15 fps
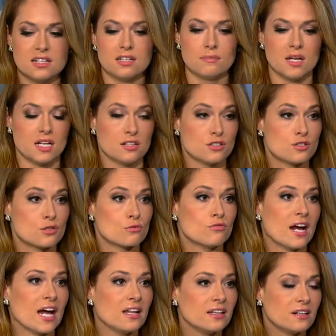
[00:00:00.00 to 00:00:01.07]
He managed to
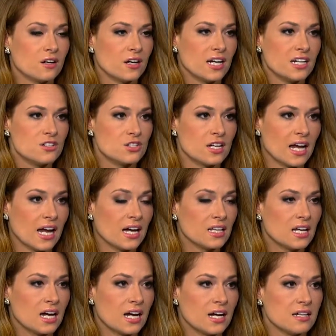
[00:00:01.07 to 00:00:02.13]
rally our Asian
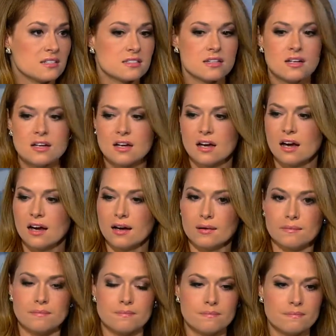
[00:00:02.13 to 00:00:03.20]
allies
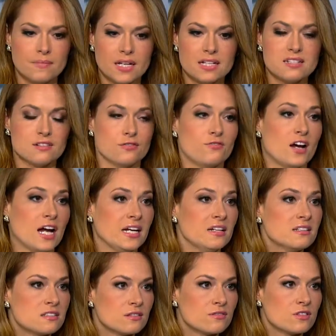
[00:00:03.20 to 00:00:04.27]
in
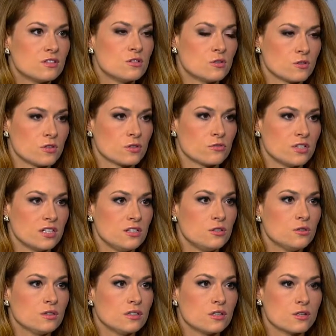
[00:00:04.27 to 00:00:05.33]
defiance of the North Korean
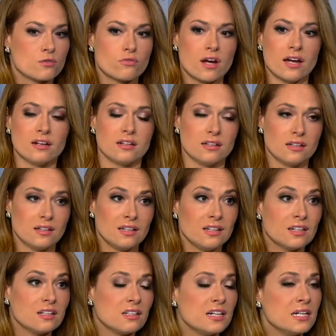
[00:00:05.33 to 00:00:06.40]
nuclear threat.
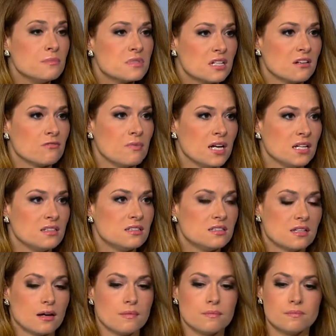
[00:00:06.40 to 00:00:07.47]
He claimed to have made
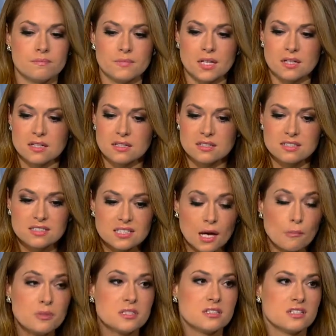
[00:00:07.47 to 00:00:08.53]
some
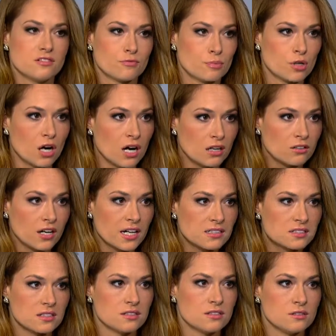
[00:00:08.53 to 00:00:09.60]
substantive
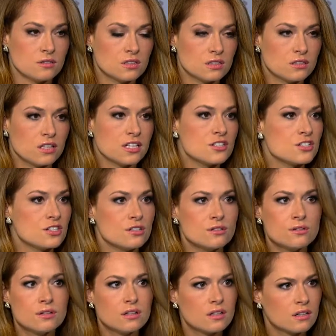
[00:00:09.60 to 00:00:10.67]
progress on the nuclear issue.